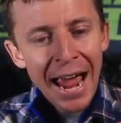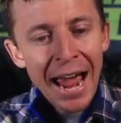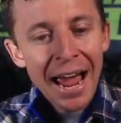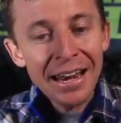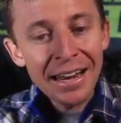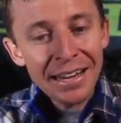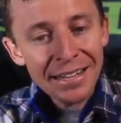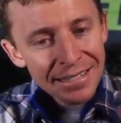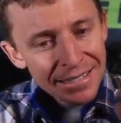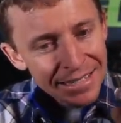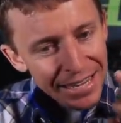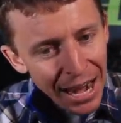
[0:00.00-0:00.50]

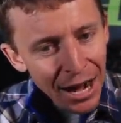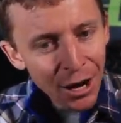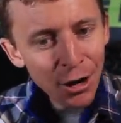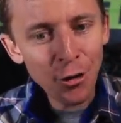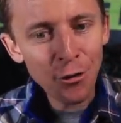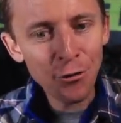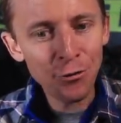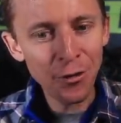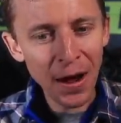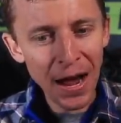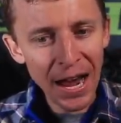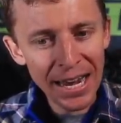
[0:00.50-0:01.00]
and a
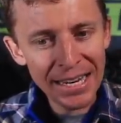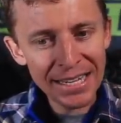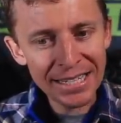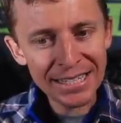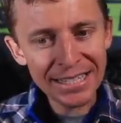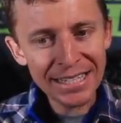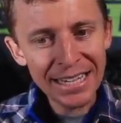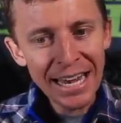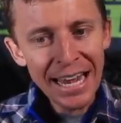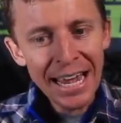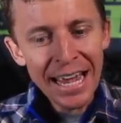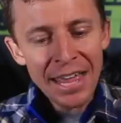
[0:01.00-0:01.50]

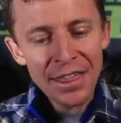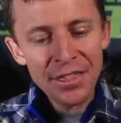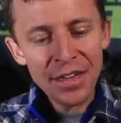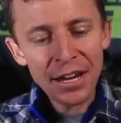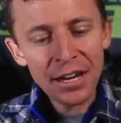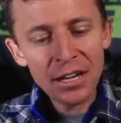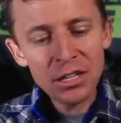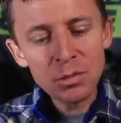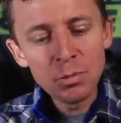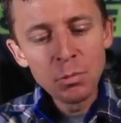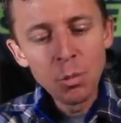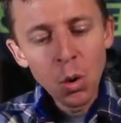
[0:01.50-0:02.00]
sacrifice
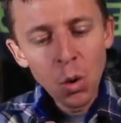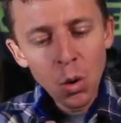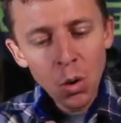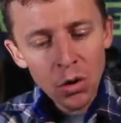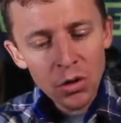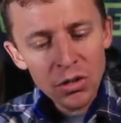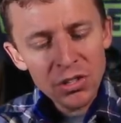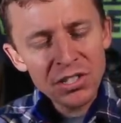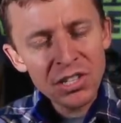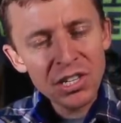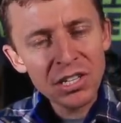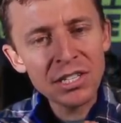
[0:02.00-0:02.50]
that is
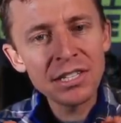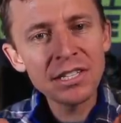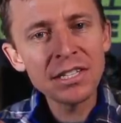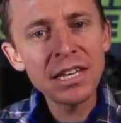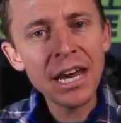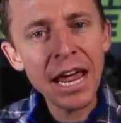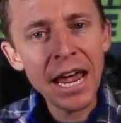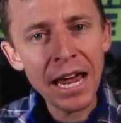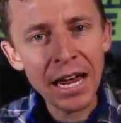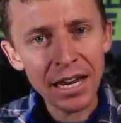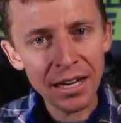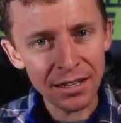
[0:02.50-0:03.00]
more
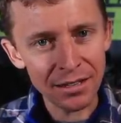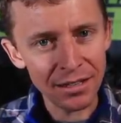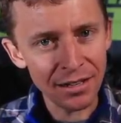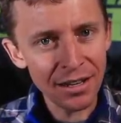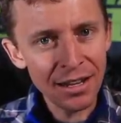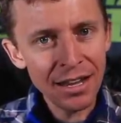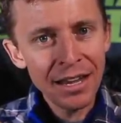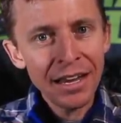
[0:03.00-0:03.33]
sustained.